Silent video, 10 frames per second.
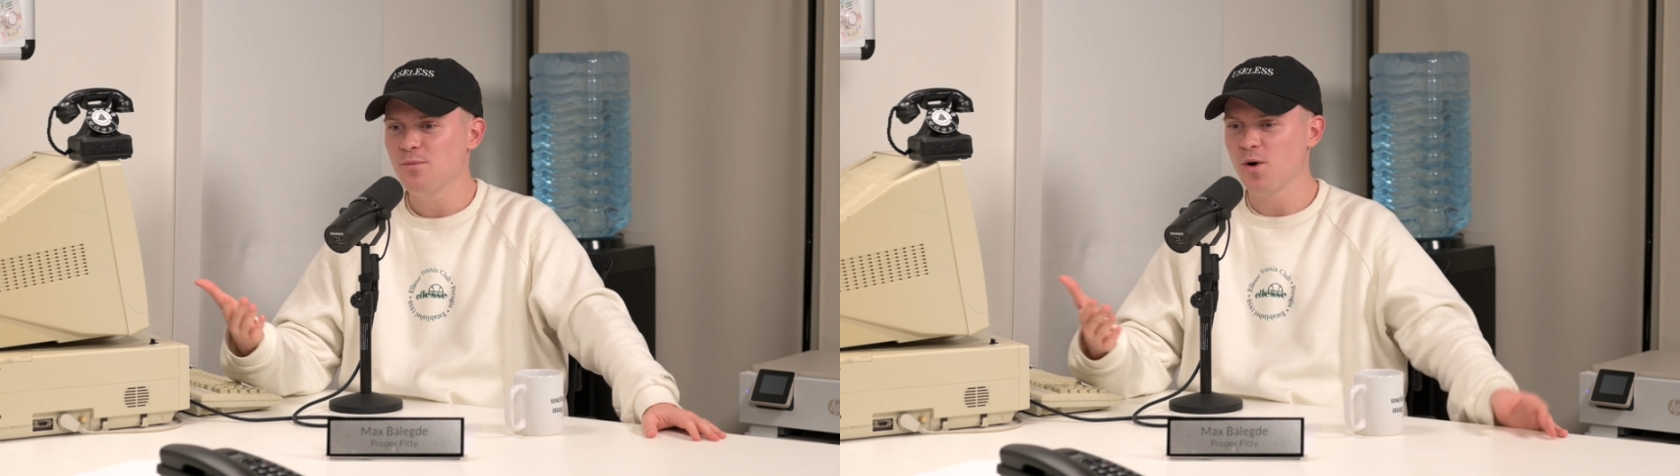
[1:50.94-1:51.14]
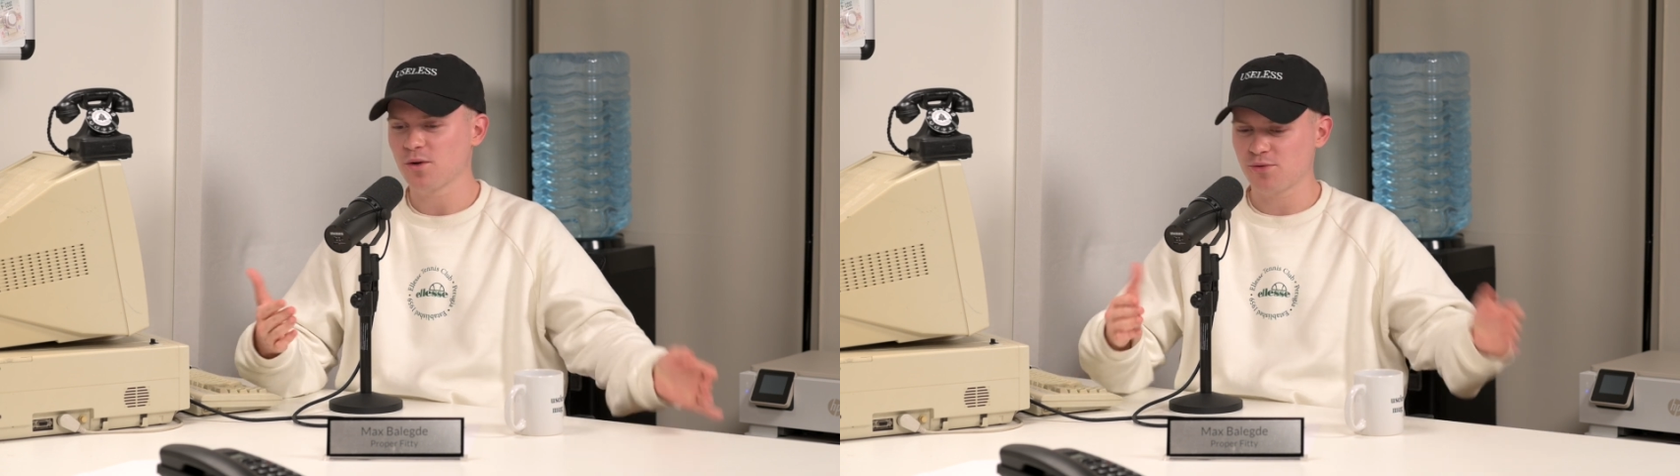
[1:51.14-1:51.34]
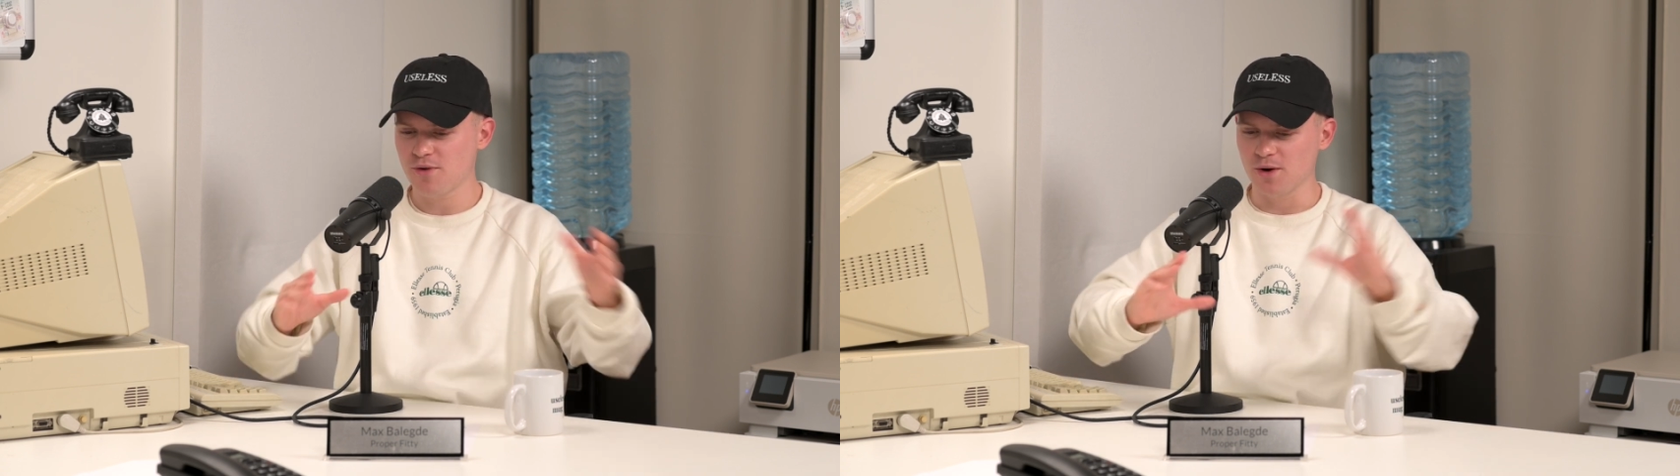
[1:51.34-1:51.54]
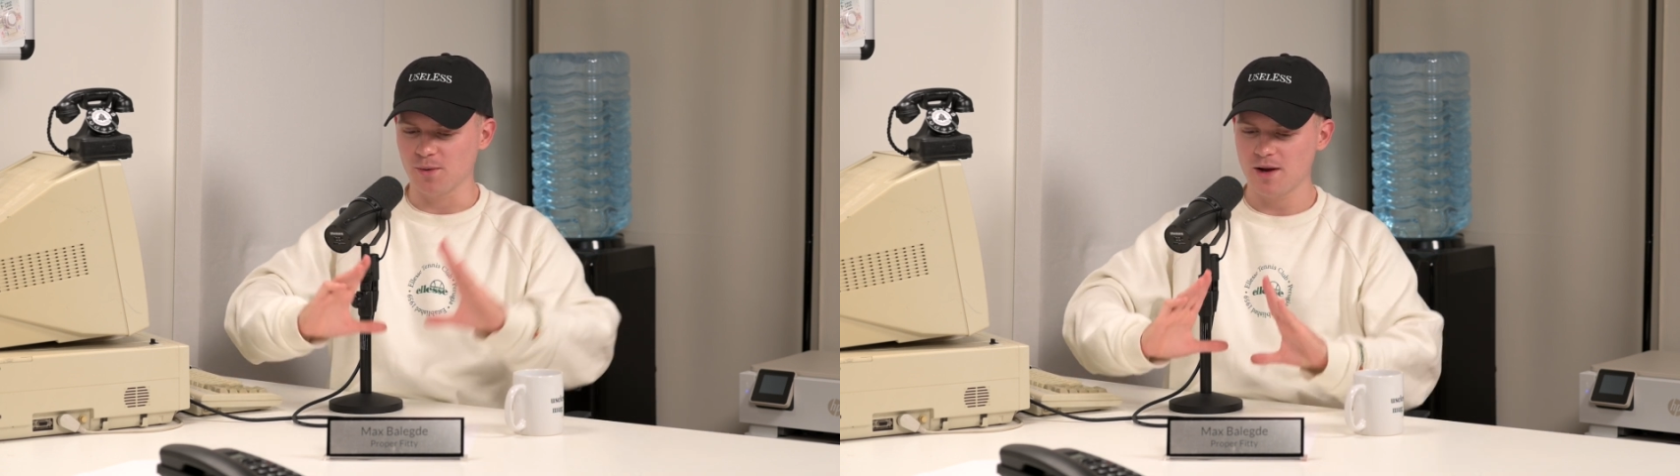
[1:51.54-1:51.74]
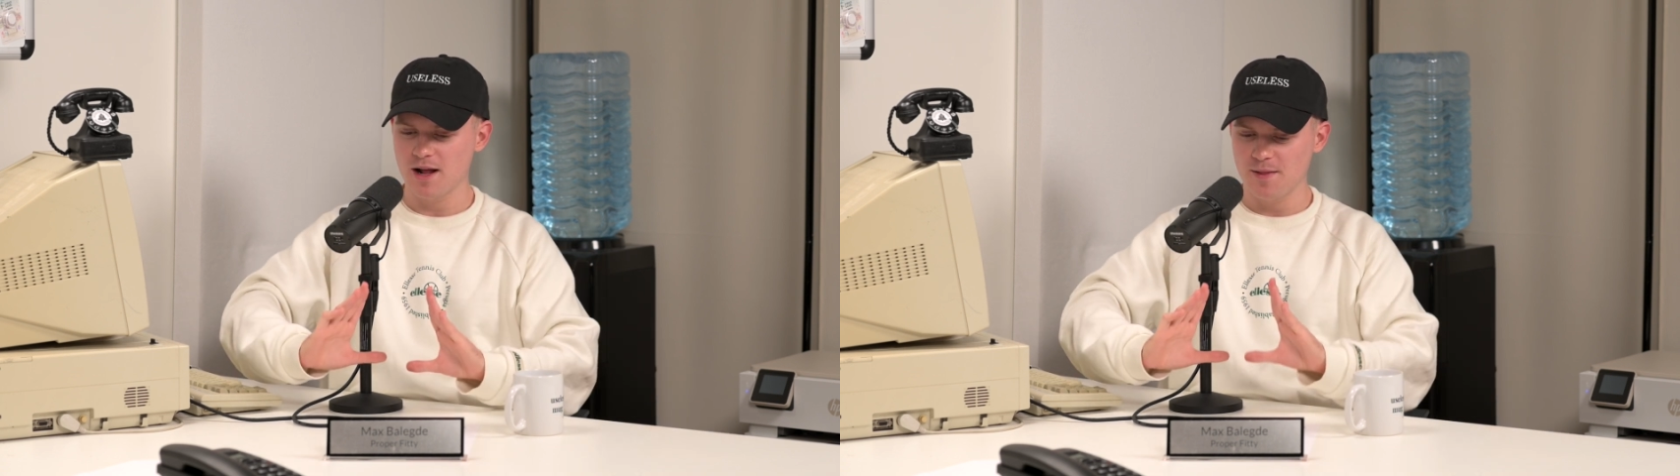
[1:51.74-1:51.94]
I walked
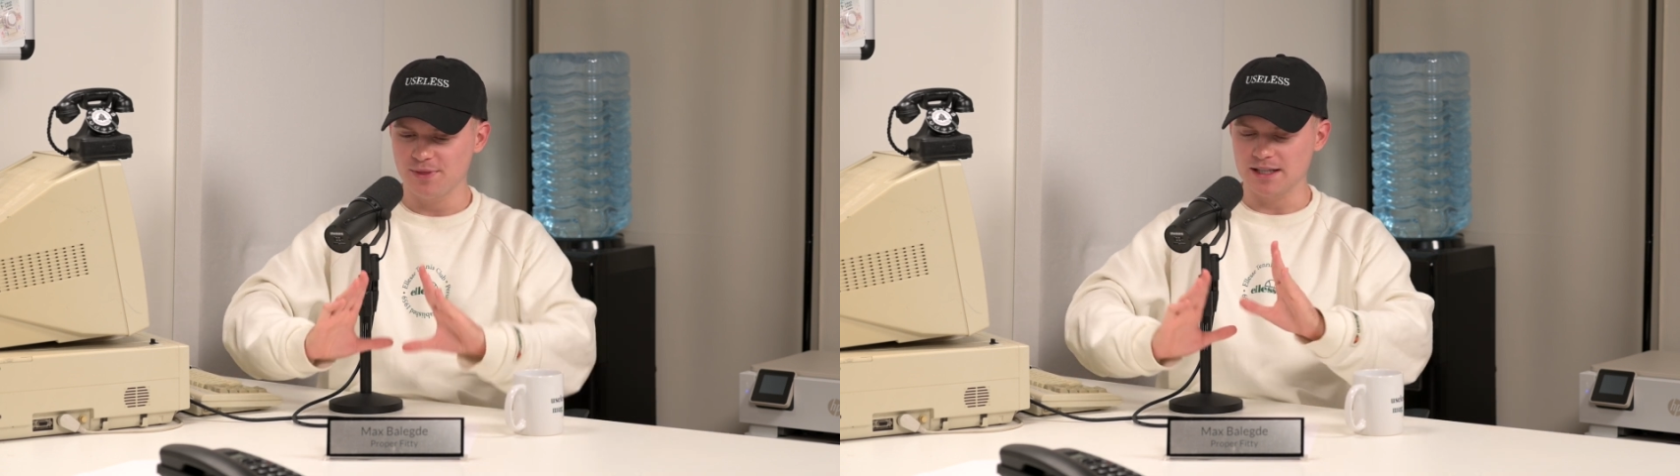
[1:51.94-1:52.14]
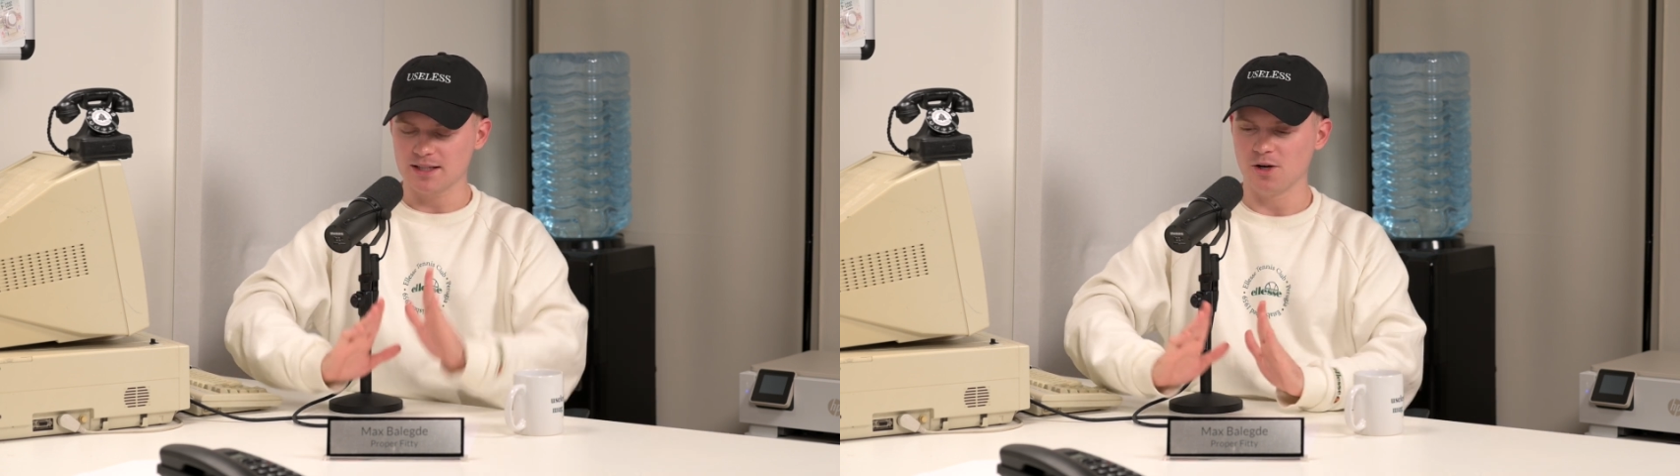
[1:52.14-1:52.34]
through this